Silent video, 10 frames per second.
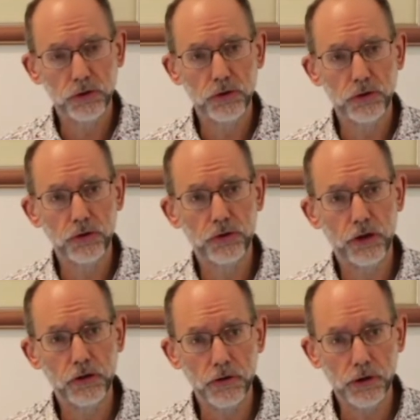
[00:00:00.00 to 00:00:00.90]

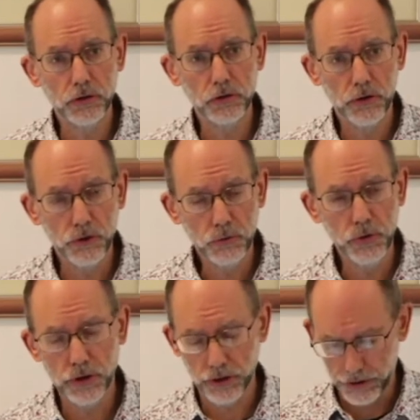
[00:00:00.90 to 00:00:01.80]
So the
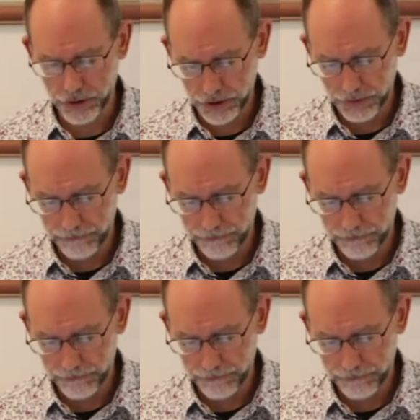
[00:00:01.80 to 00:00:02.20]
Word